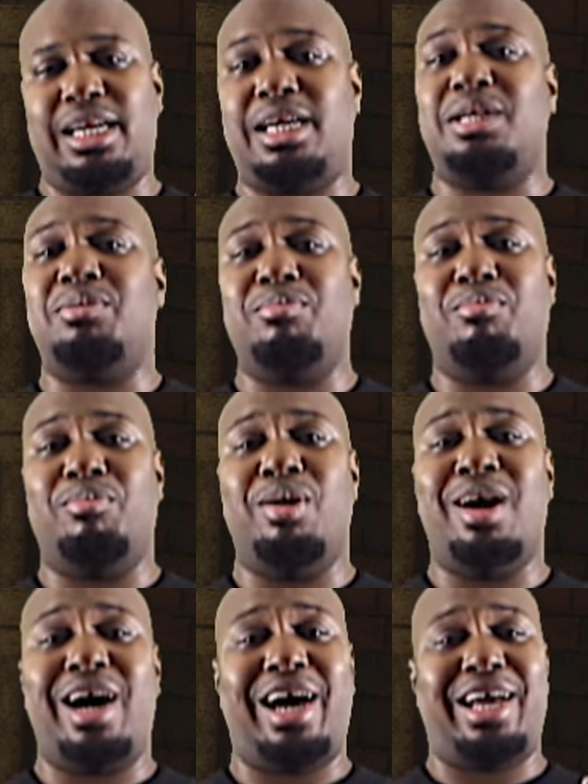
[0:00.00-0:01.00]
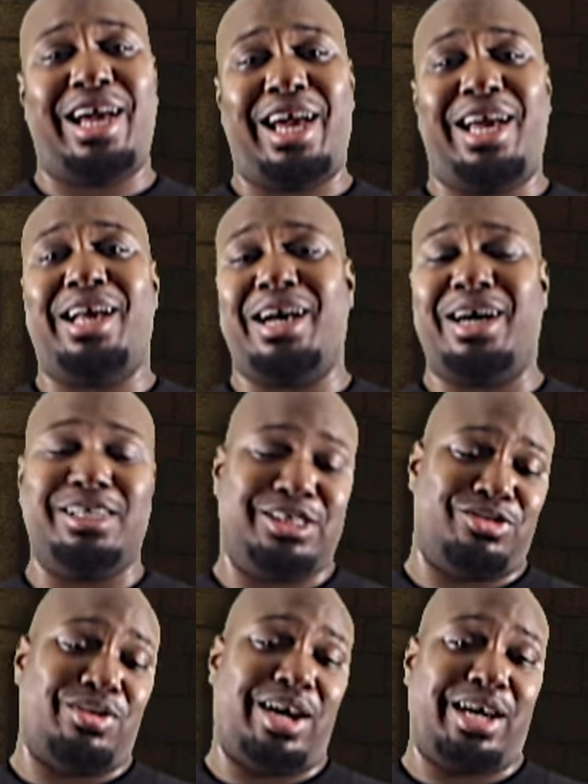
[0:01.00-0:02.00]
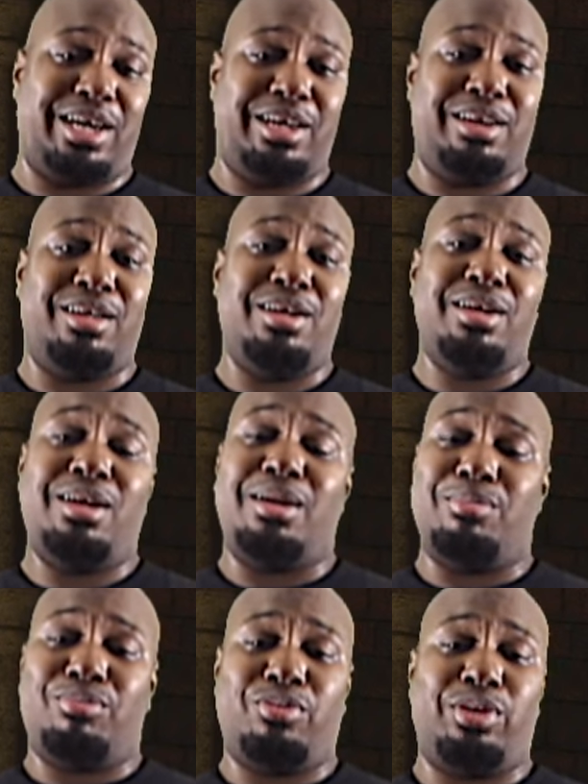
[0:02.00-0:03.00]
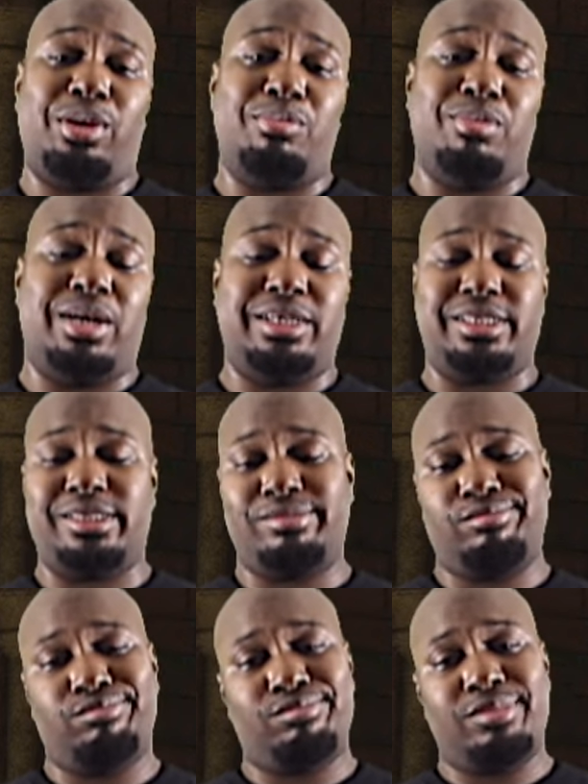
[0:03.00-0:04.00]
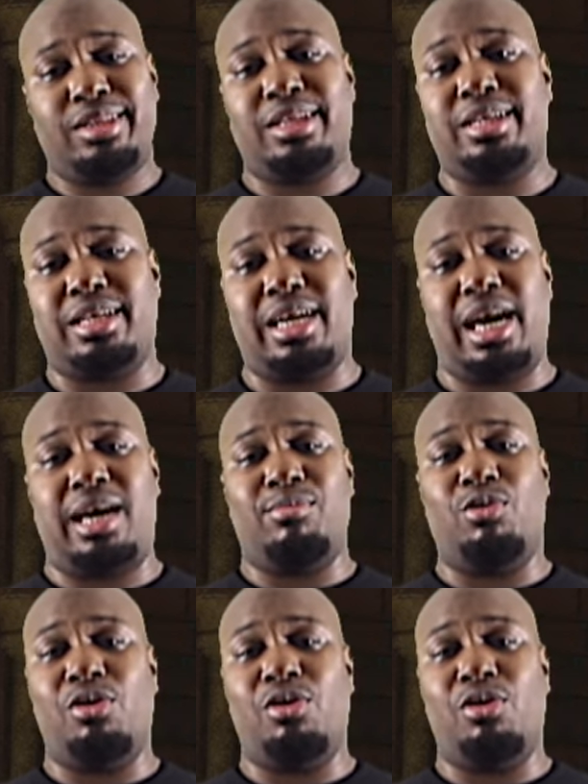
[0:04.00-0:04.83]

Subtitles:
eaten by Aegon's dragon, and pretty much game